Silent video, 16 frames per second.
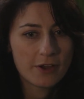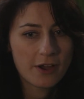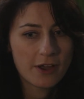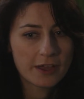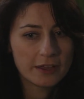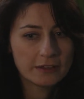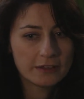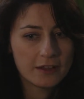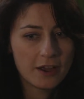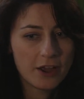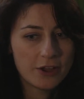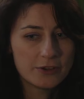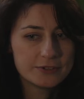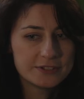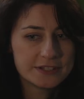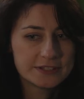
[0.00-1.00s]
that I
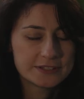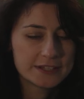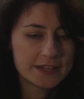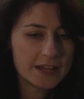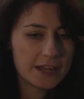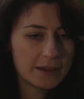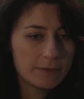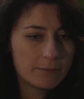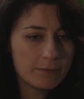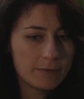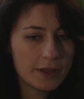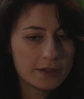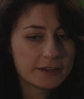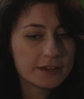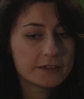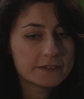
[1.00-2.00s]
owed it to him.
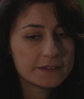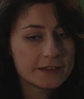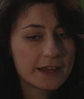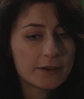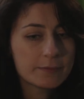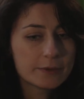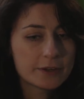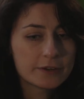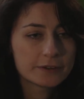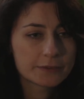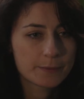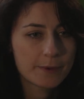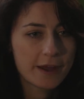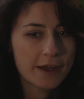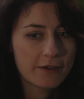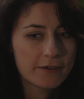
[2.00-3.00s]
And because he'd helped me a lot as
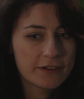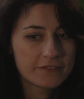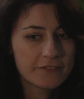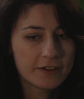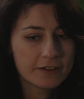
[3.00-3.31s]
well, I